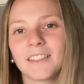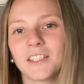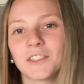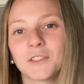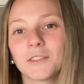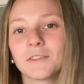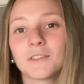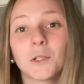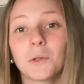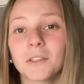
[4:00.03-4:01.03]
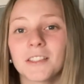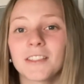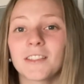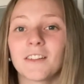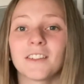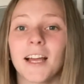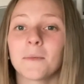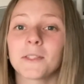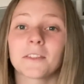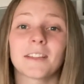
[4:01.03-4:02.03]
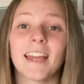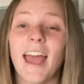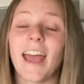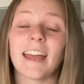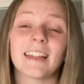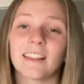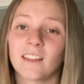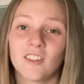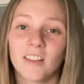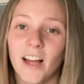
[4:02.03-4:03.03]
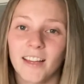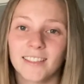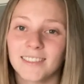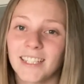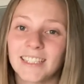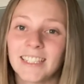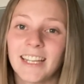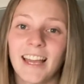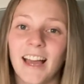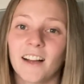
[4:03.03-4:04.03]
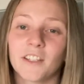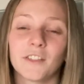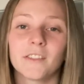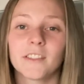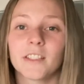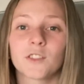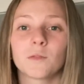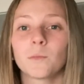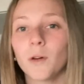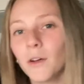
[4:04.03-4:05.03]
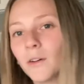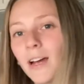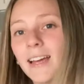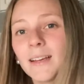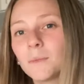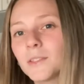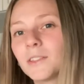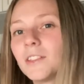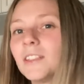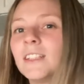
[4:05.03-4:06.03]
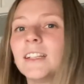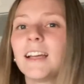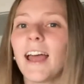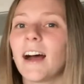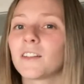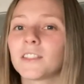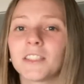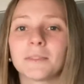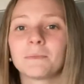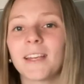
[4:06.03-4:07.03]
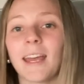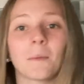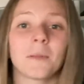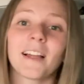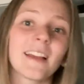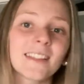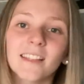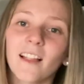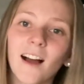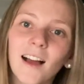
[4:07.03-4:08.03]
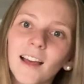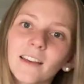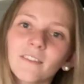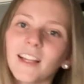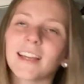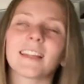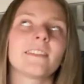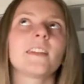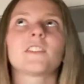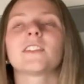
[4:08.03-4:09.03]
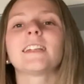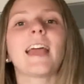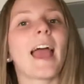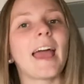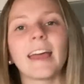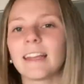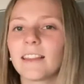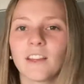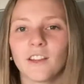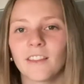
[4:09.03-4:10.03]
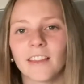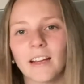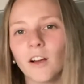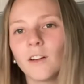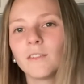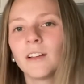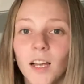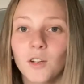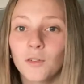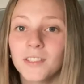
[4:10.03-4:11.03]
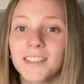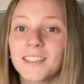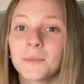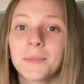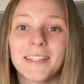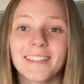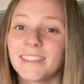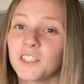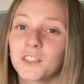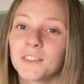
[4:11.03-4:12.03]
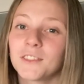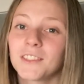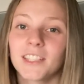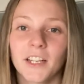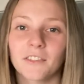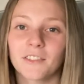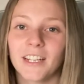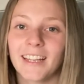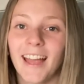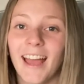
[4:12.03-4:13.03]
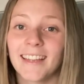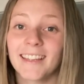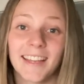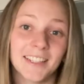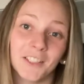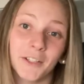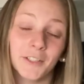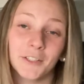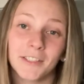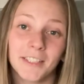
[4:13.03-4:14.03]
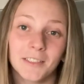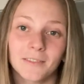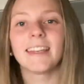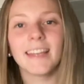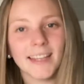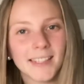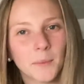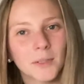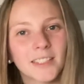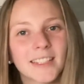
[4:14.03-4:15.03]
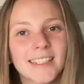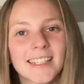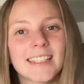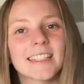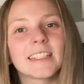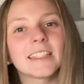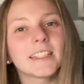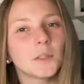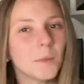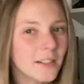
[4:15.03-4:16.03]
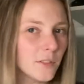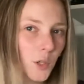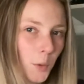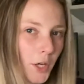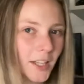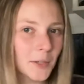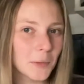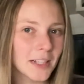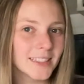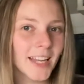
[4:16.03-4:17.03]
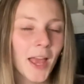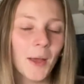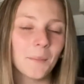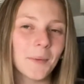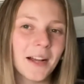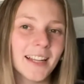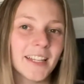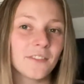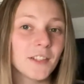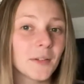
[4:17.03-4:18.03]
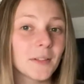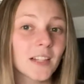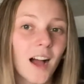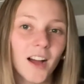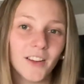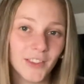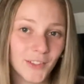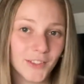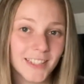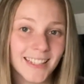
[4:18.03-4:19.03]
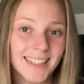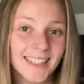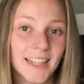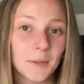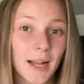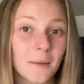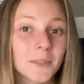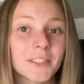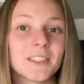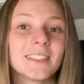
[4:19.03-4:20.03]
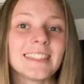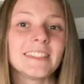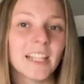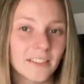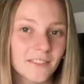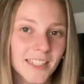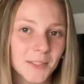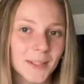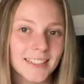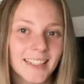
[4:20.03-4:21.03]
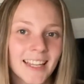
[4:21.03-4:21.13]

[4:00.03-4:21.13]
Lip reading: you can do courses on absolutely anything you like how to use digital programs or how to keep plants alive, like literally anything you can think of. A course is completely digital, clutter-free, and they get to learn a new skill. Next up on the list is a little bit of a quirky one, but if you know a car enthusiast, they would absolutely love this one.